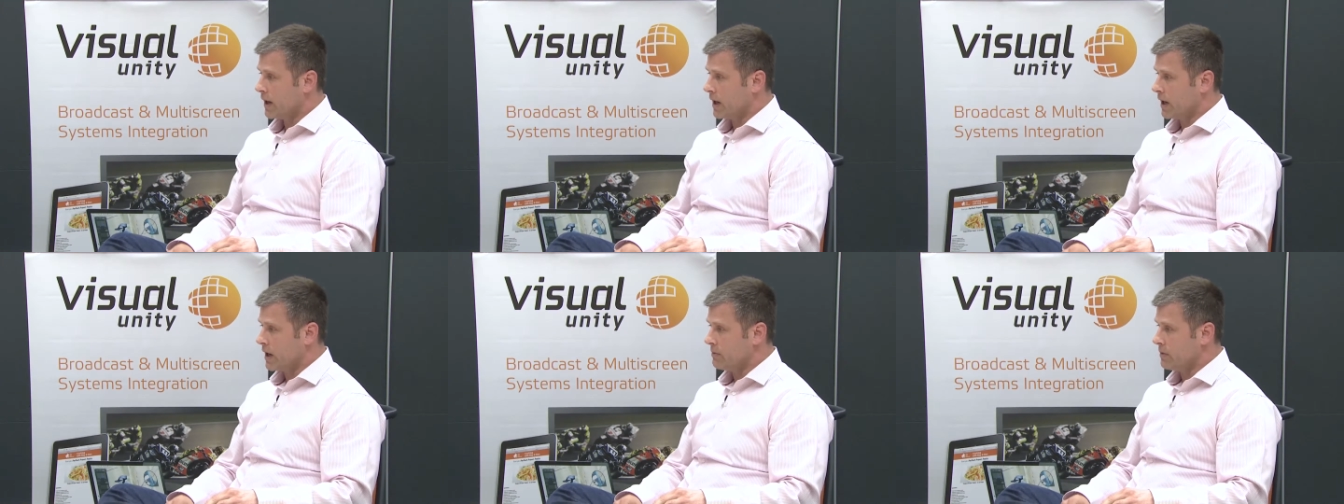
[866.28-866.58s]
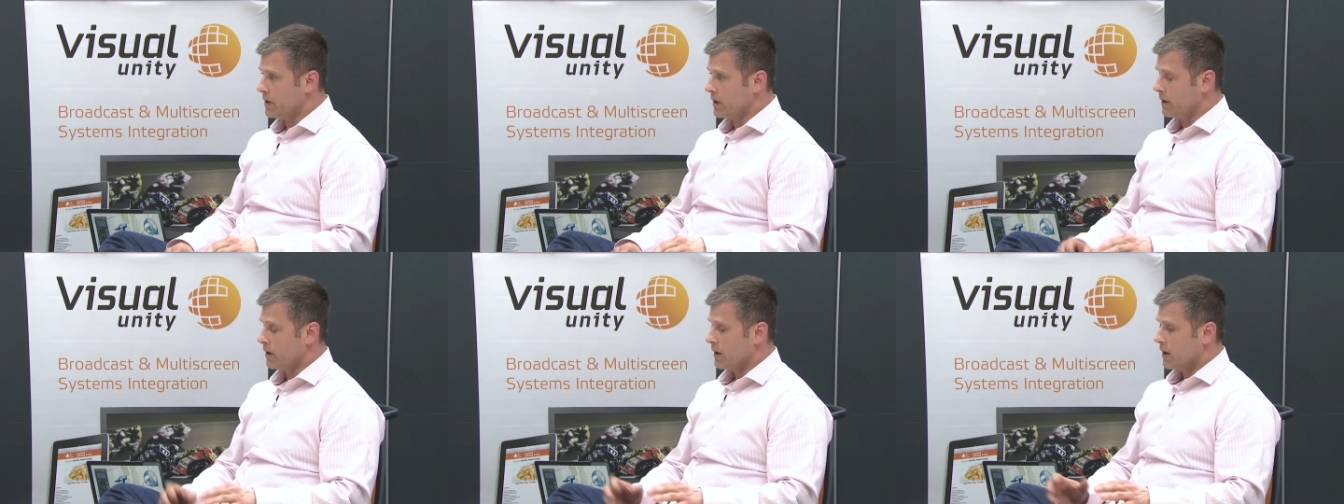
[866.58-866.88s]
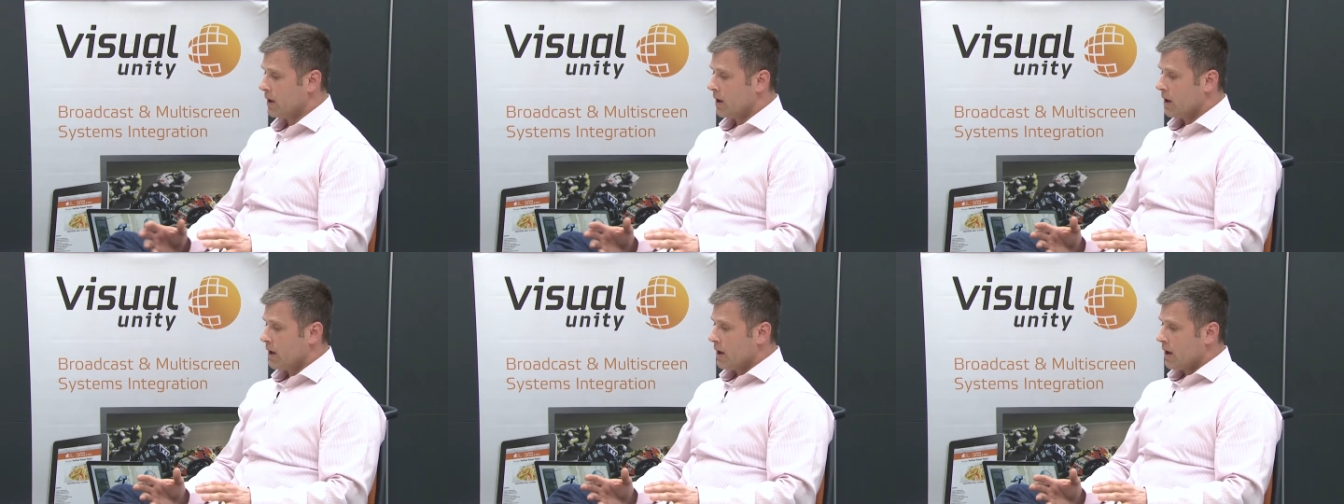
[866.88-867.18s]
NAB.
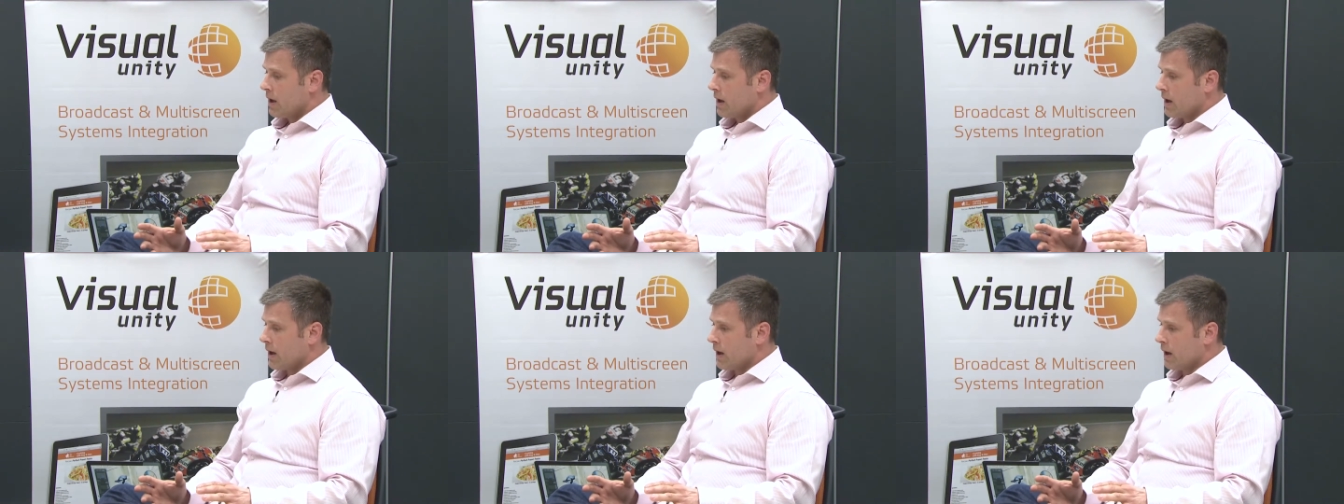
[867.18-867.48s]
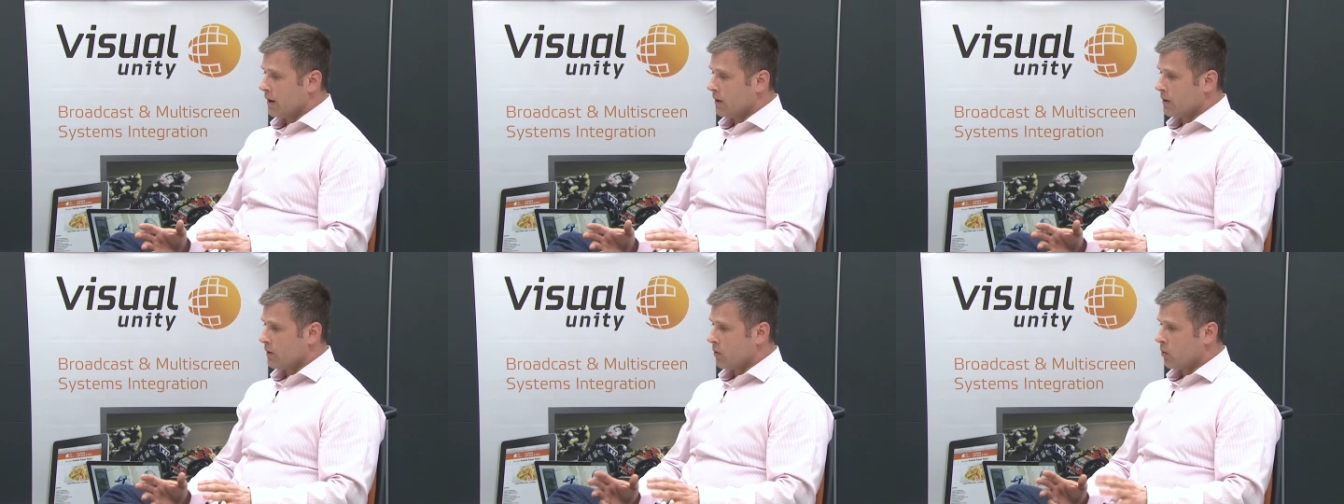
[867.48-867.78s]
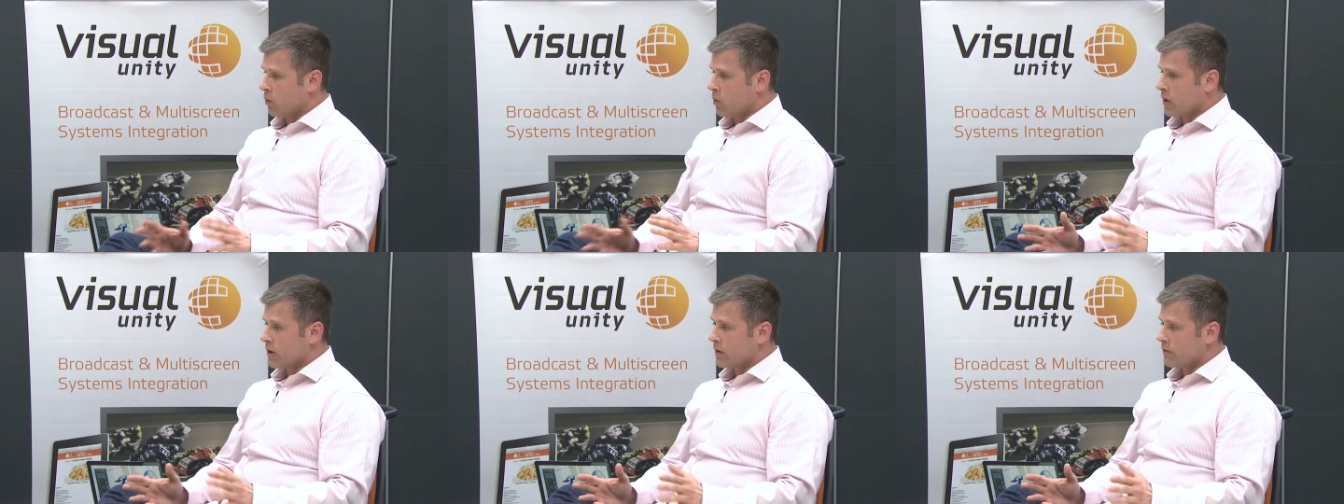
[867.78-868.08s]
And
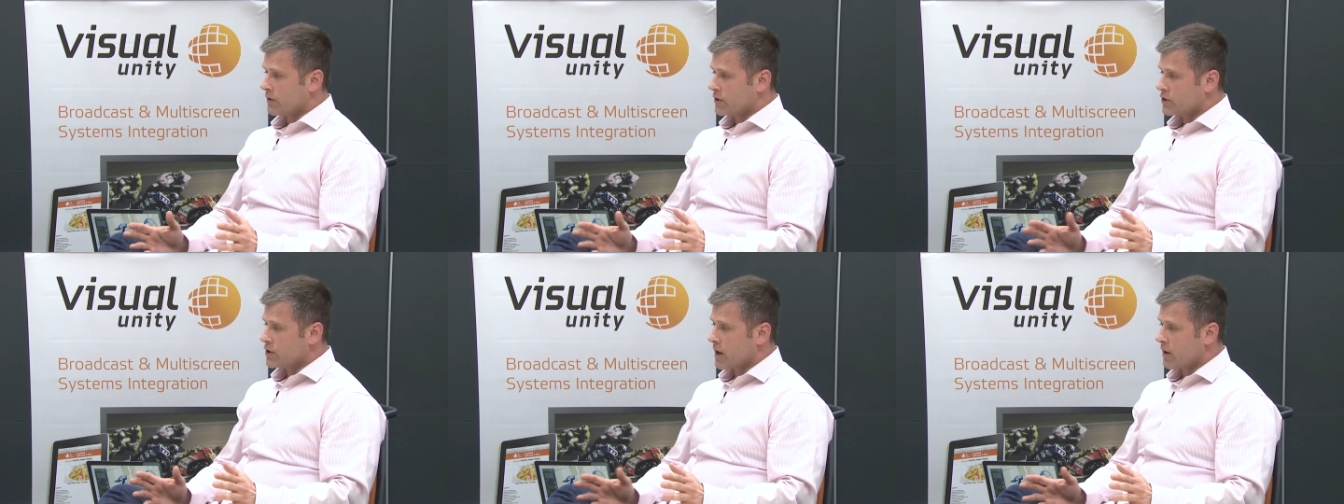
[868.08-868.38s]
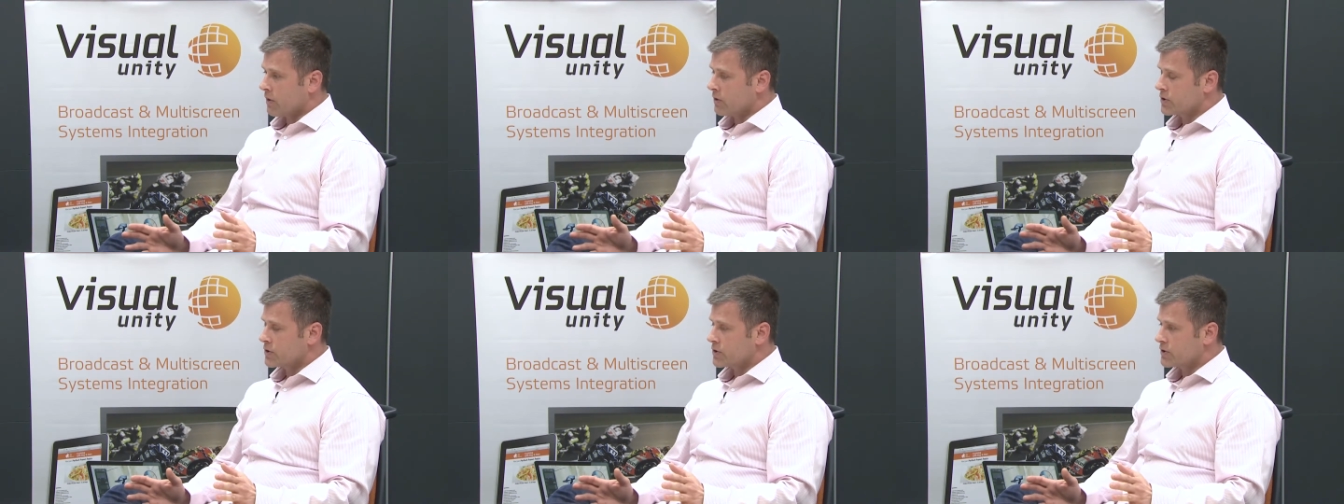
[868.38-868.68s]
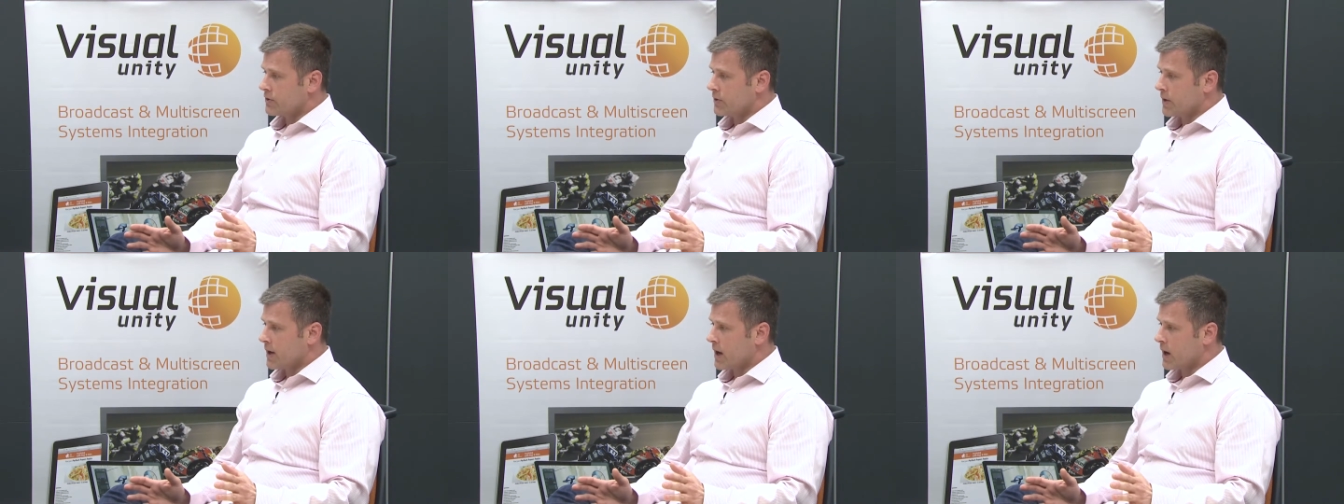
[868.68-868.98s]
one of the
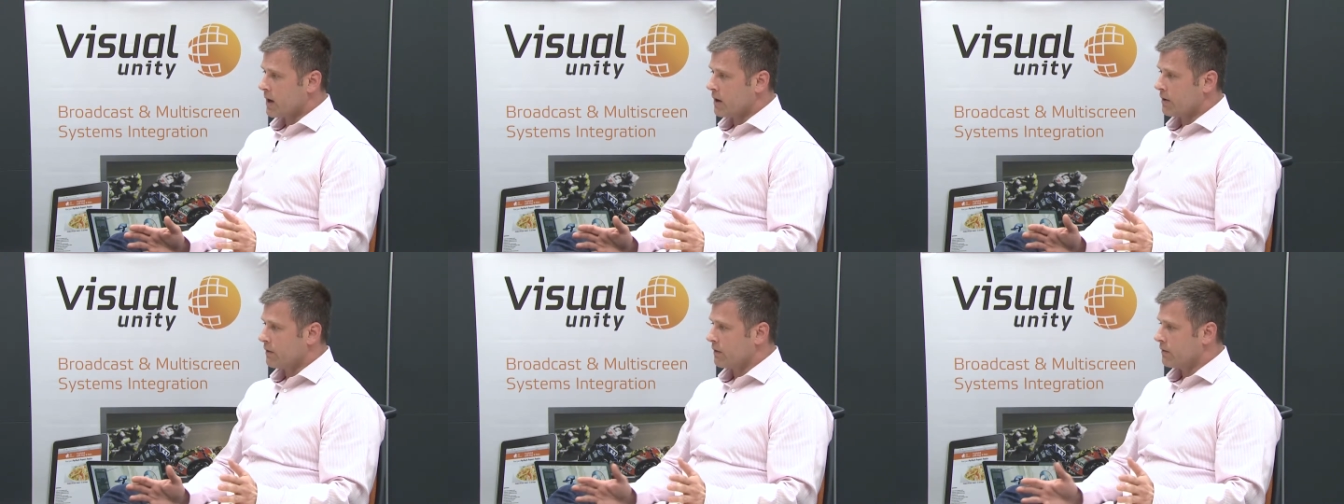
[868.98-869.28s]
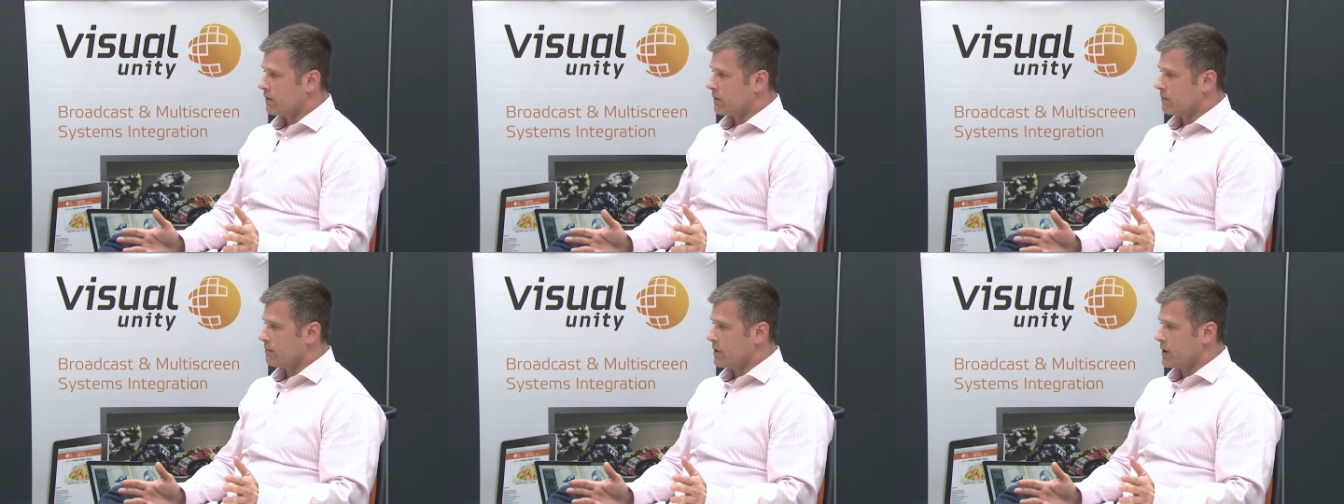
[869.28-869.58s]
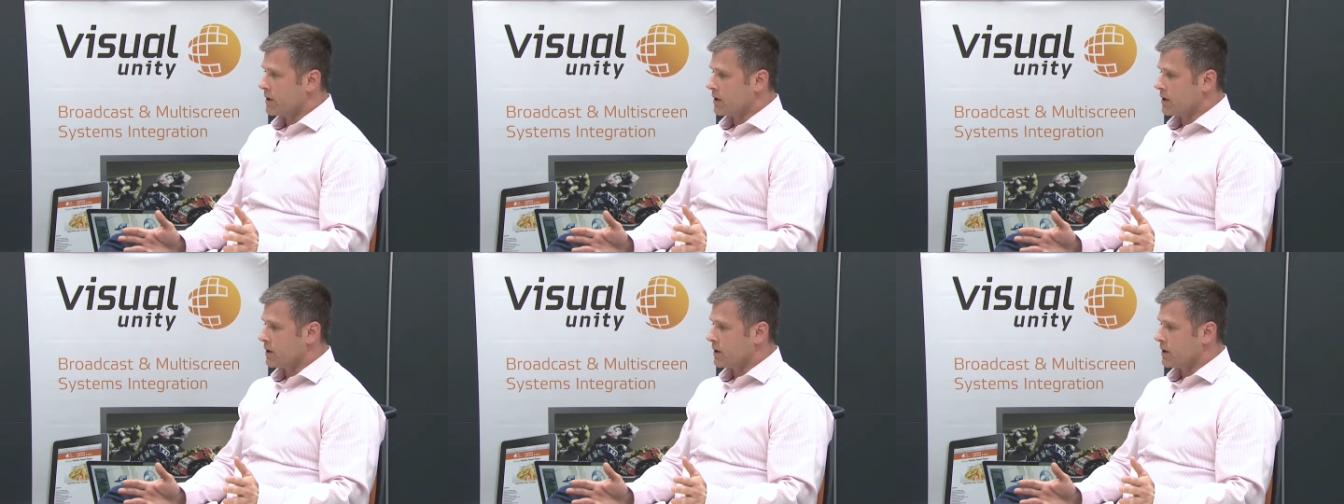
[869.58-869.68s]
challenges that you have